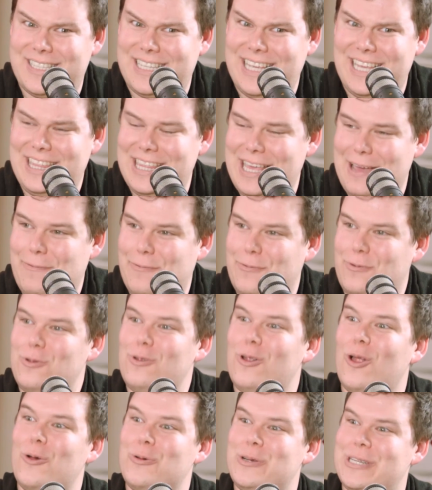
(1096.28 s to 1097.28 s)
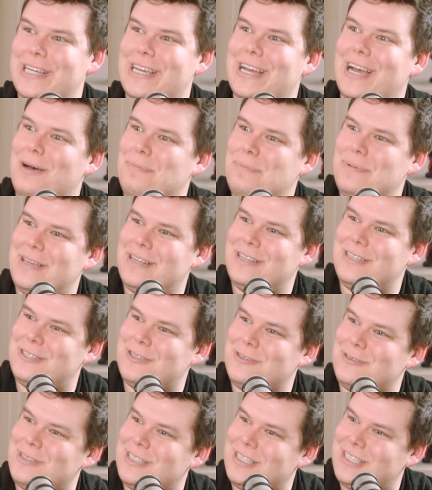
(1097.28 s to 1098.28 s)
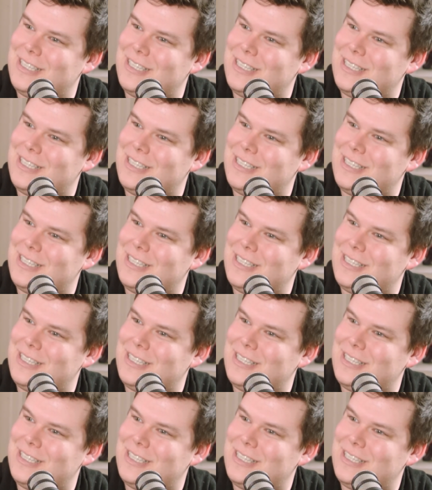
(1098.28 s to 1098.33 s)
scene, they're floating up into the